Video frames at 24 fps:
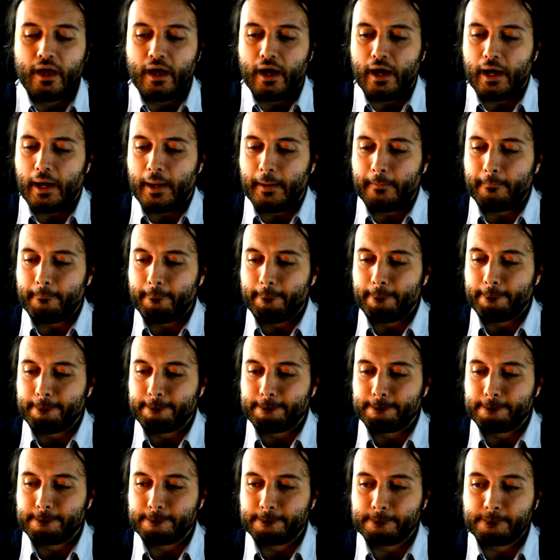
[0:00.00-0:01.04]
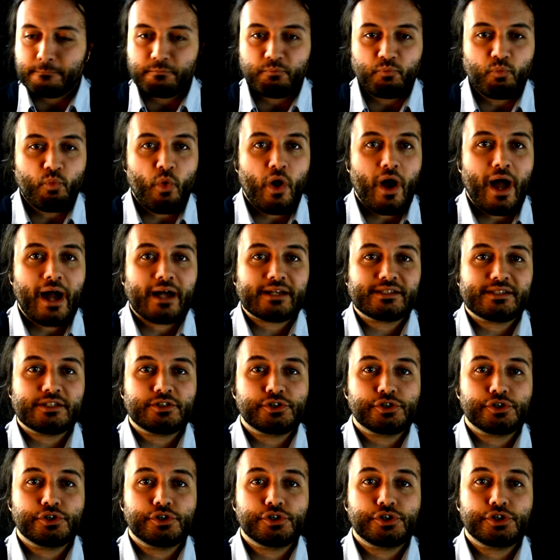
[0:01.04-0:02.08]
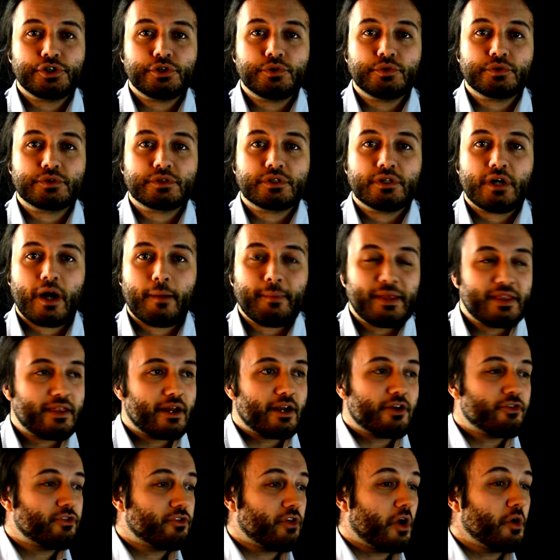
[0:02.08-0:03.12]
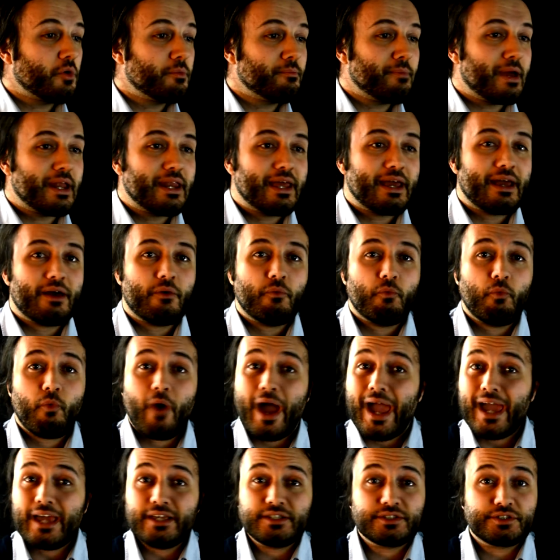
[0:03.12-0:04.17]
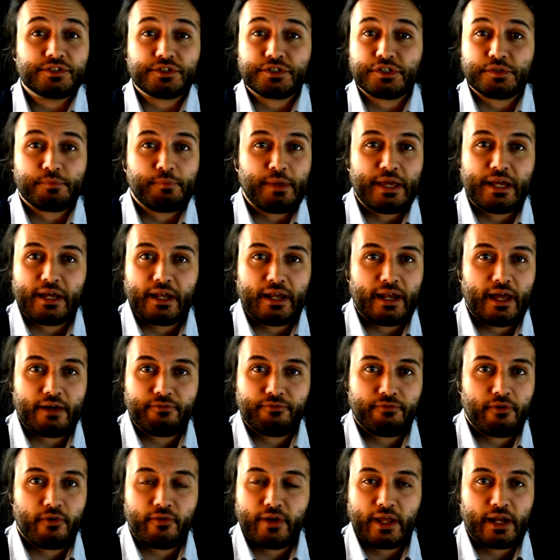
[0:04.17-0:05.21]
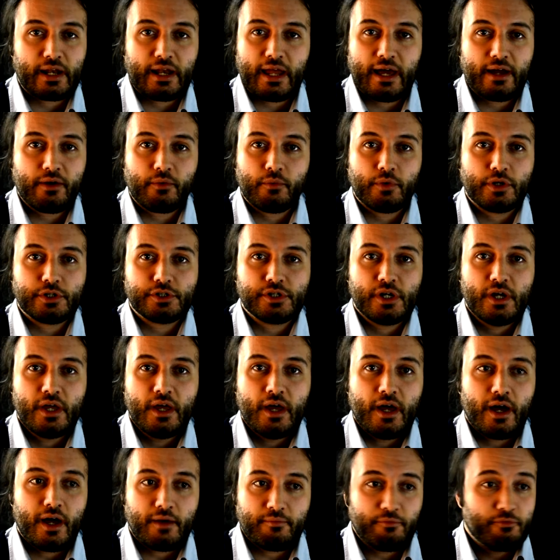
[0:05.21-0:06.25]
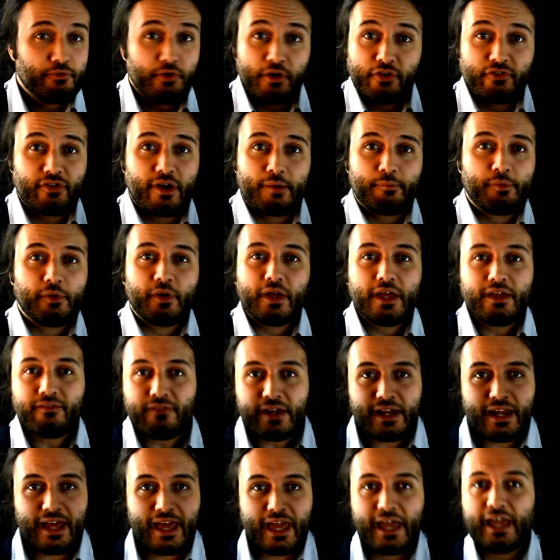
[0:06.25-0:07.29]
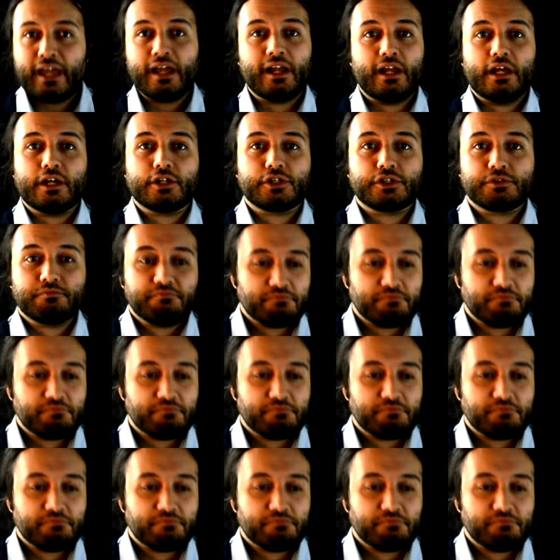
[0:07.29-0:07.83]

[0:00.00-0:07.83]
Um, What accent should you choose? I mean, there are so many ways to speak a, a foreign language. Uh, for example, even English.